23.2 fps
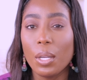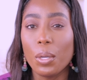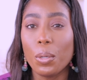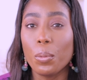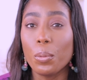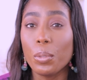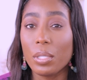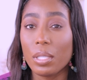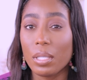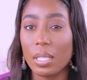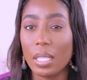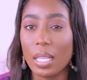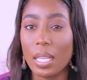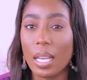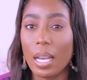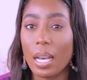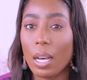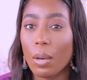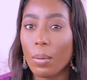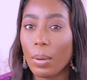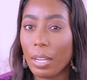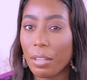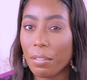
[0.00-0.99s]
We'll see
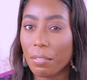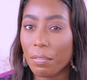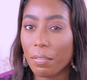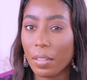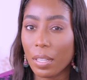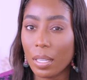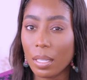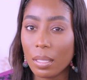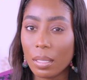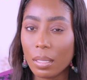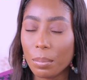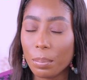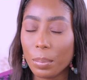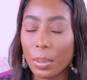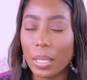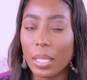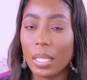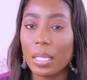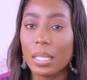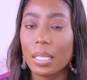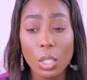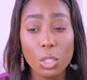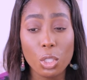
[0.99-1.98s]
how I feel,
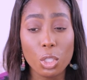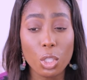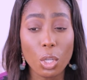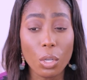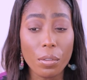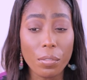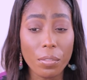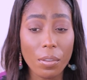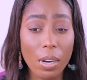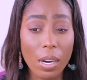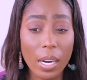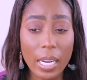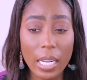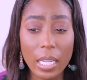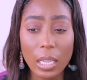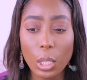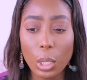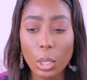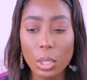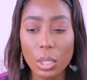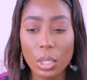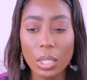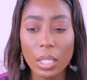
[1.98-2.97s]
but so far it
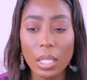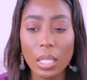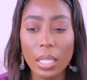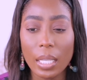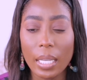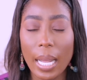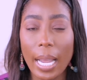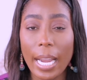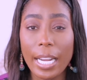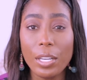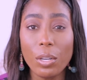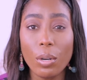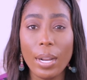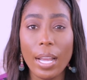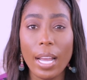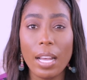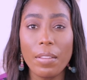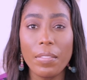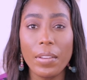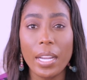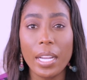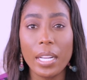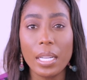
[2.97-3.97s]
looks good. I don't
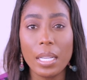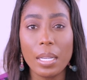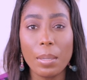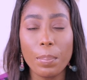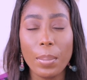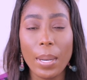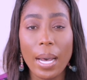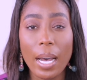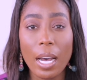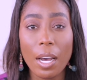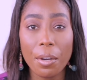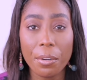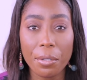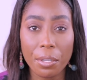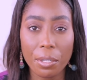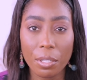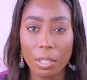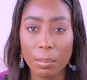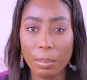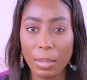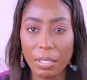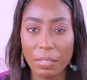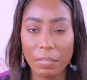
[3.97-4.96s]
have any powder
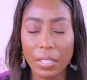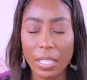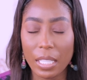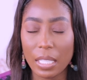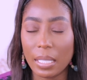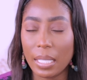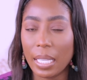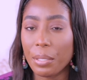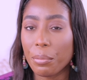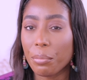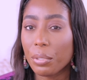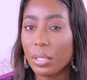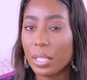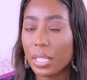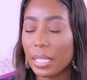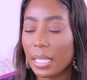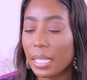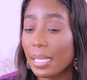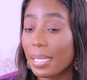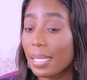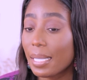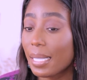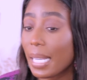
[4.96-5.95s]
on my face. I really
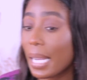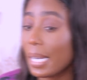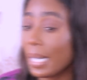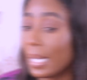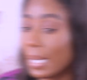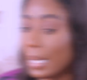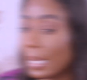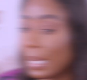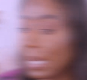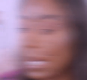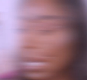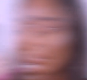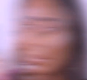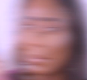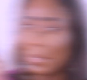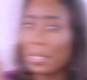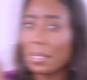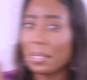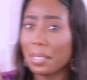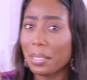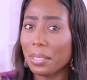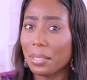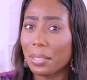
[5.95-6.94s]
didn't set it.
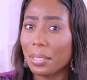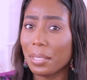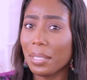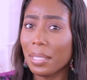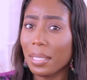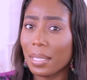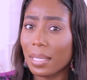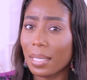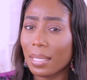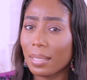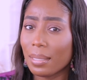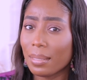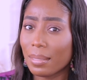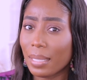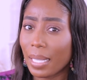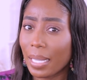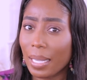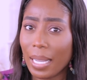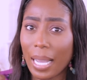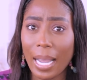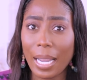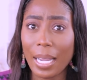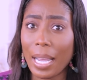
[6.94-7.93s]
This is good.
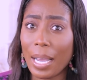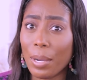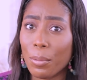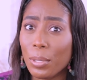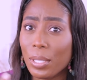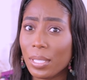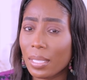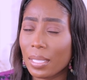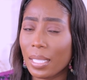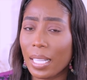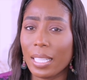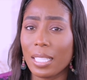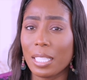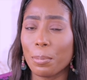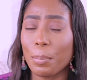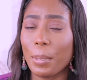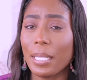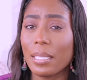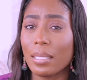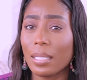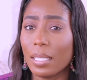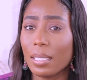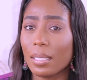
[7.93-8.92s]
Like I, I wasn't
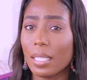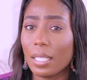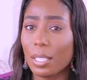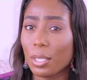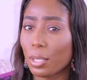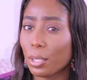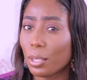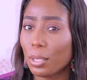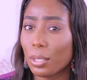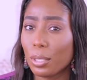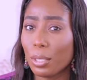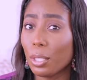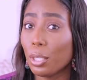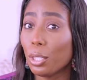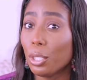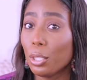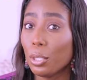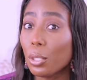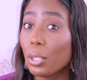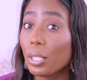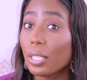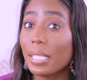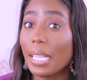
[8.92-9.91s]
expecting this to
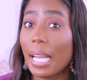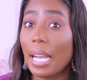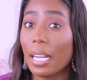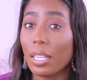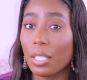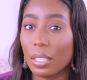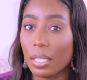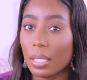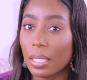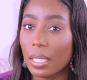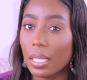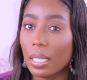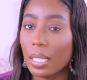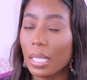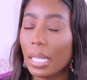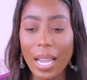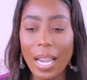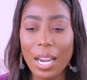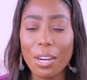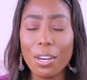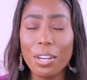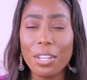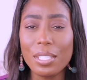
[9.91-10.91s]
look that good.
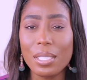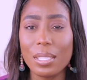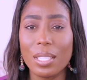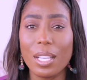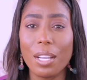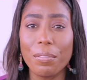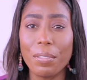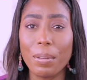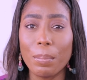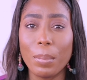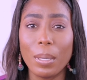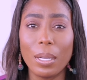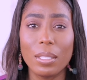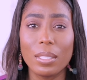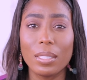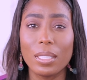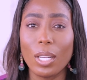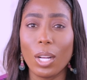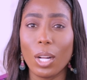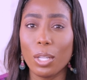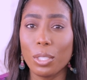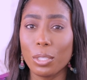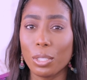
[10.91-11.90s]
I heard stuff about
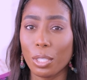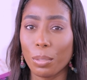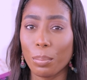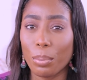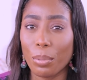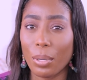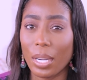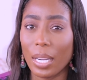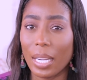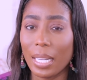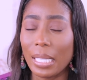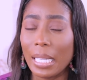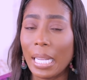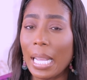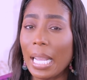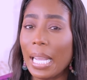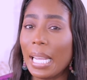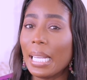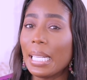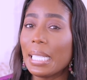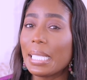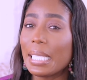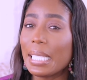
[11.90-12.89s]
the Ulta brand.
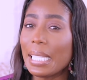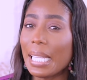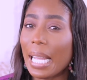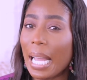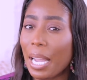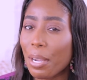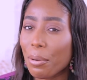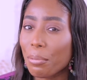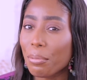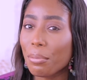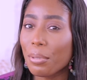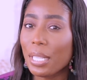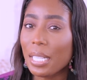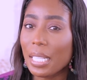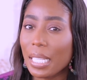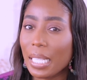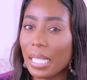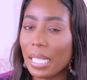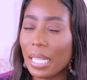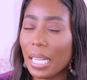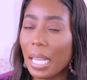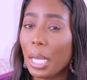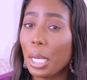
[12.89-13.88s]
It's not
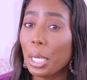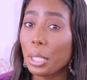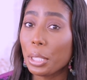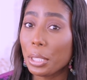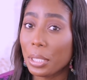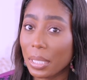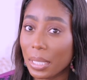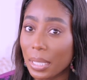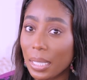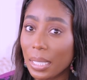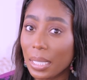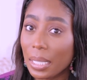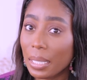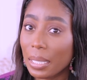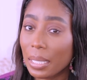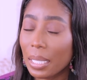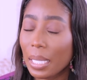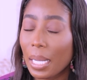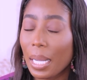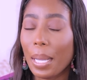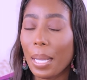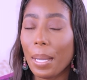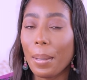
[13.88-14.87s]
really good,
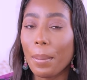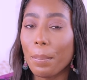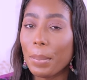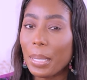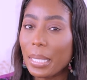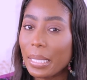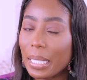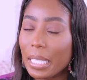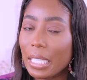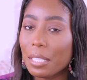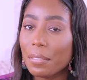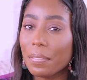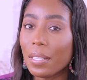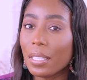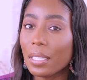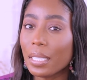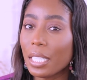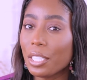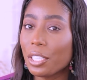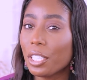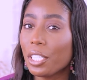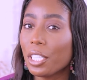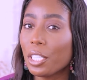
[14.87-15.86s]
but this
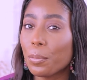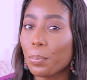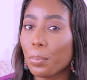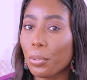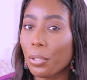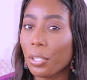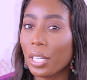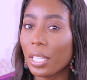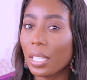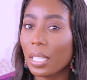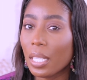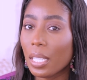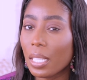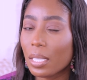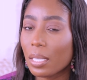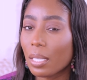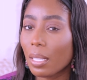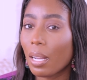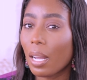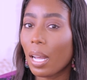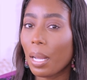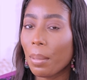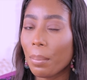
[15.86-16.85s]
foundation is pretty good.
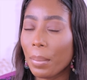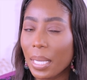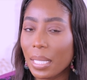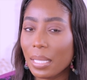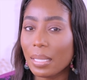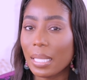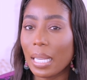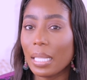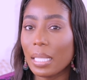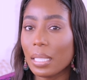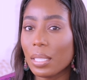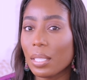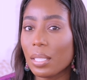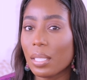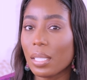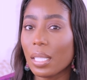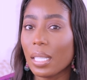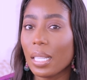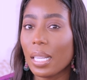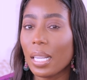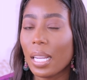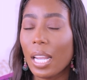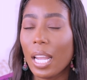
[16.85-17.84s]
So I'm excited to
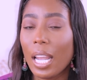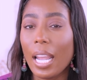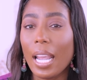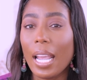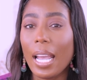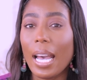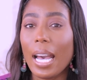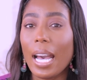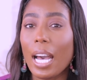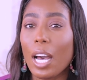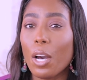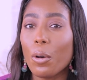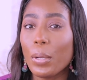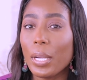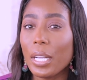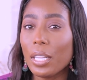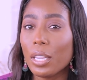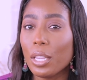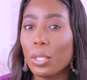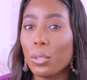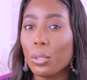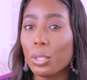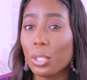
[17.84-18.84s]
see how it
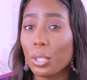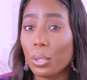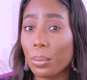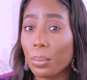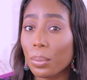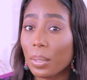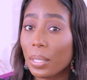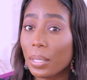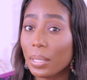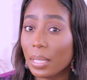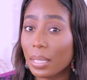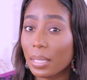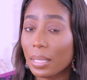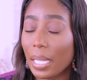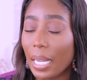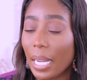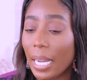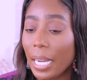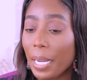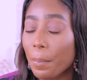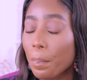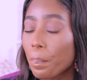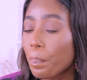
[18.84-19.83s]
looks throughout the
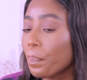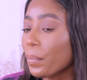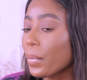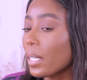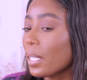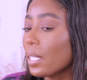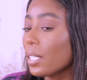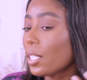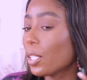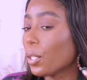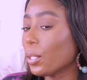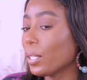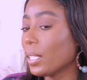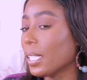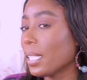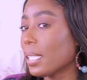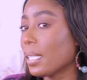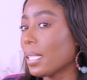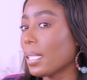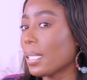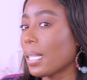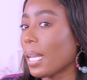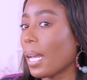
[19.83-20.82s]
day. So
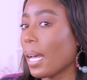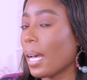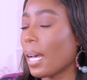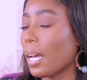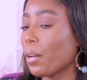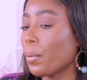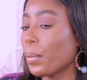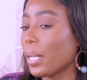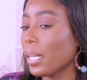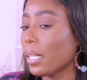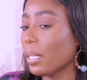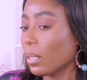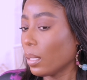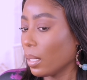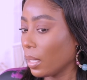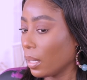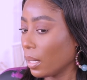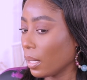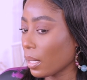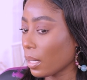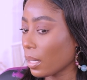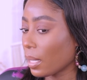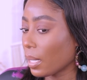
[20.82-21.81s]
this is how it
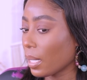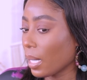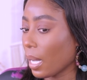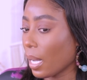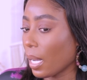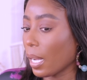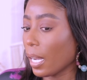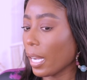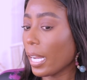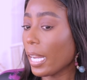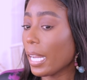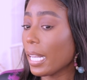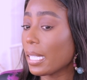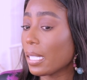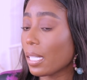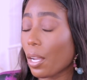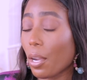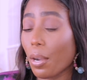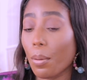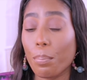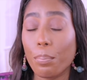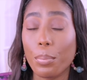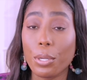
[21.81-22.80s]
looks. It's
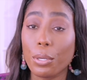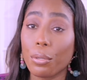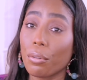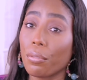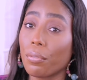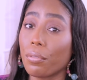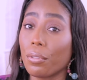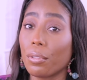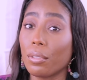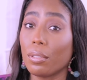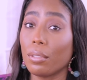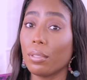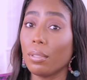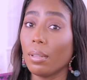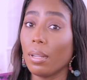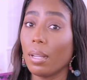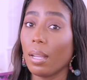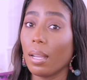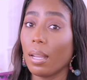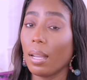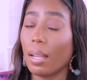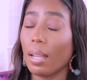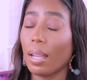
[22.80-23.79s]
beautiful.
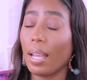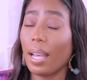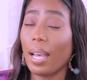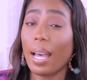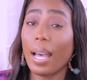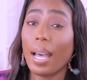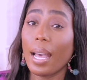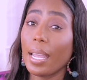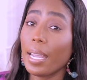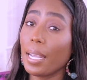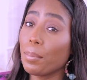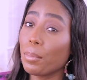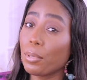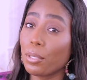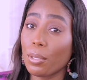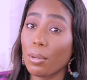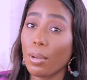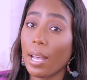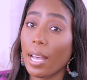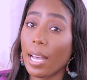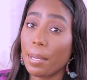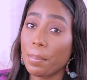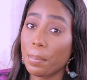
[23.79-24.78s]
I am
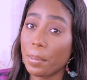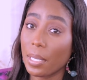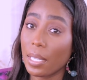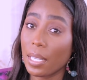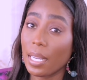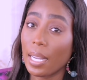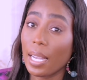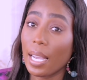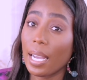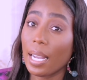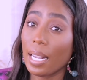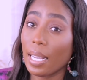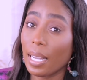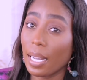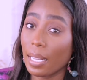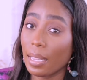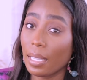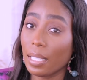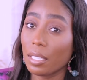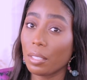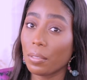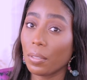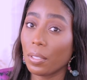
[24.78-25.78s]
so happy I got
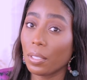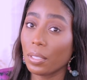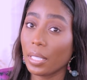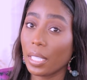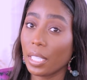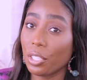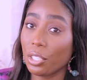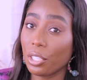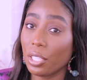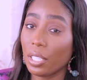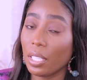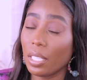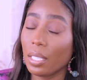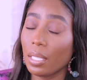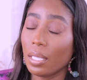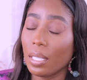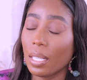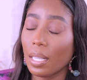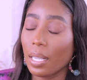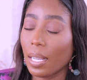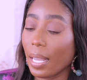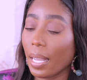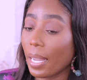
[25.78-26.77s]
this
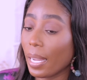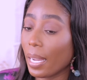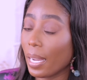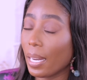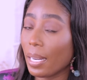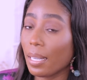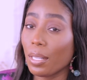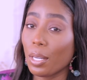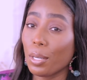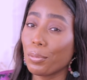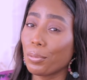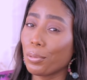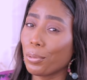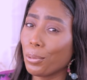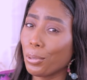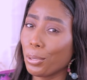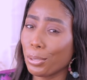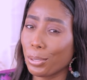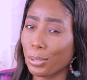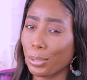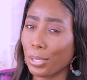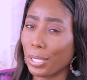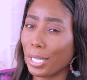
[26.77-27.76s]
foundation. And of
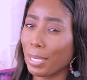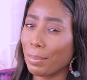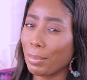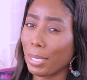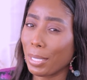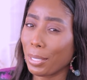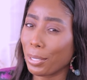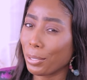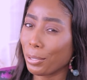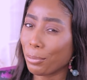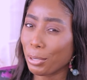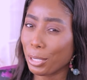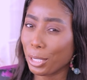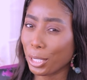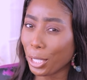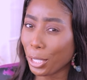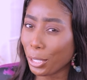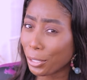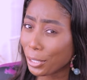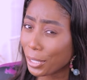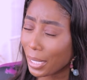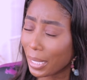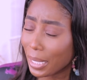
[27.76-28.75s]
course, girl, I'm not going to
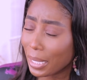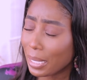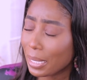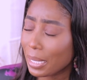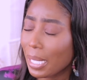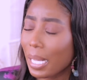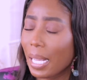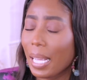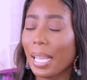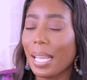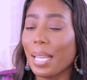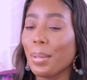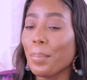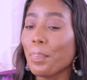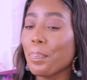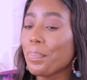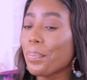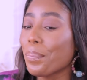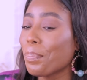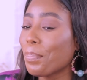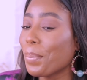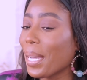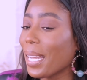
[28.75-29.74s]
return it
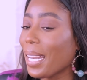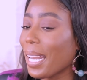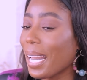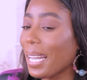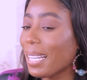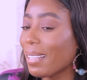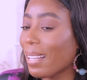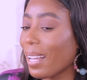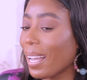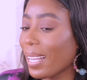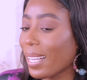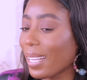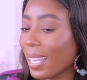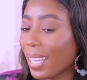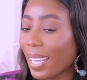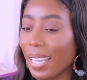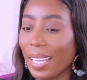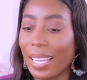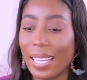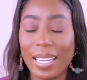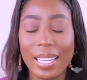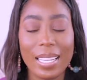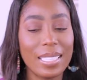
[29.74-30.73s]
but I like
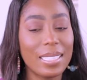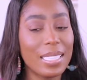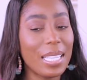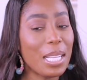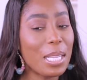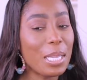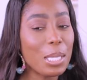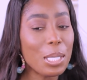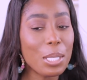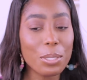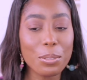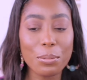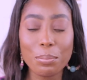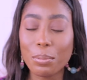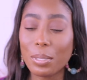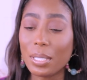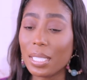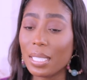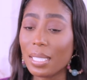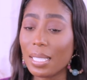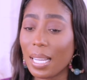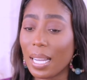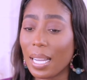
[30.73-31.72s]
it. It looks
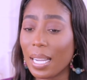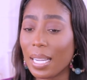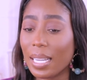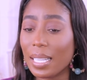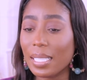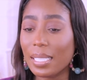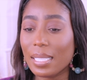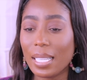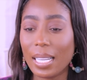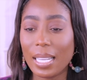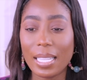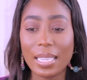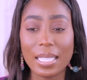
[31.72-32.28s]
really nice.